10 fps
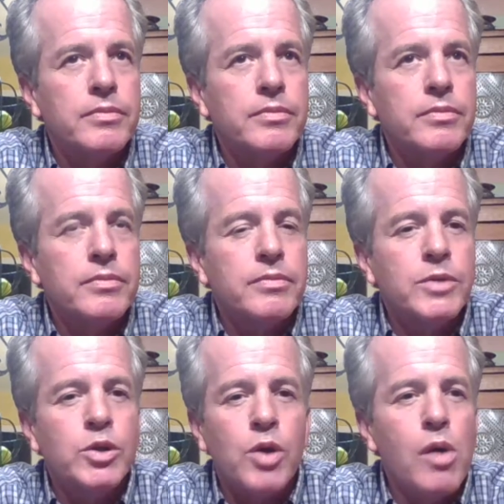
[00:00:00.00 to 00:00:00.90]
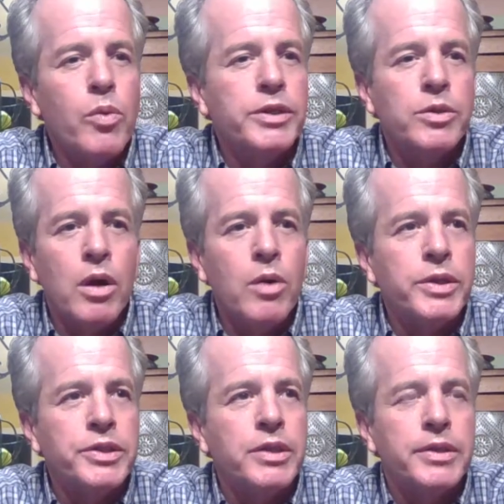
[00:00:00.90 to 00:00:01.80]
You're
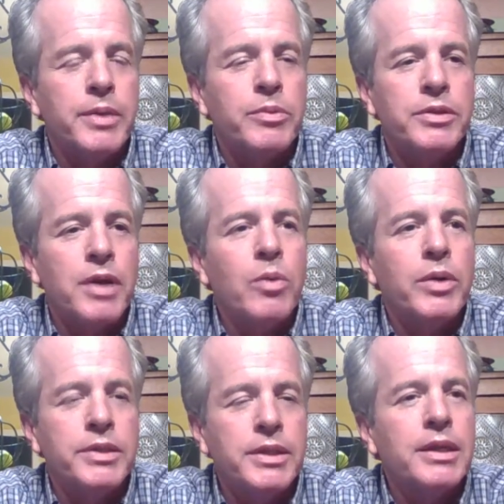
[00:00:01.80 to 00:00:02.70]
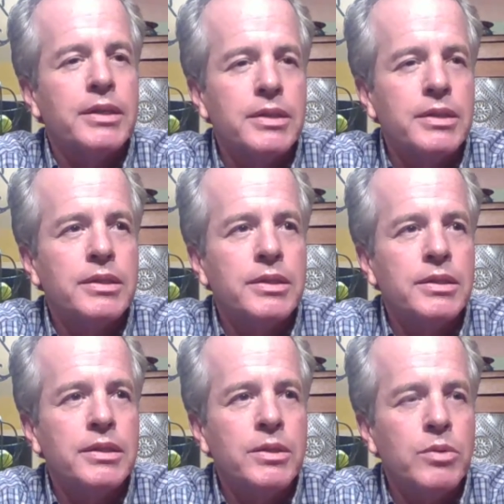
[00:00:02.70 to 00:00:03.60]
always done that. It's always, yeah,
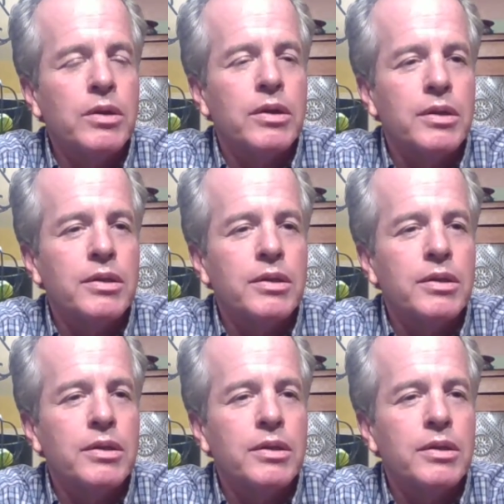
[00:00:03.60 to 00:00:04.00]
you are.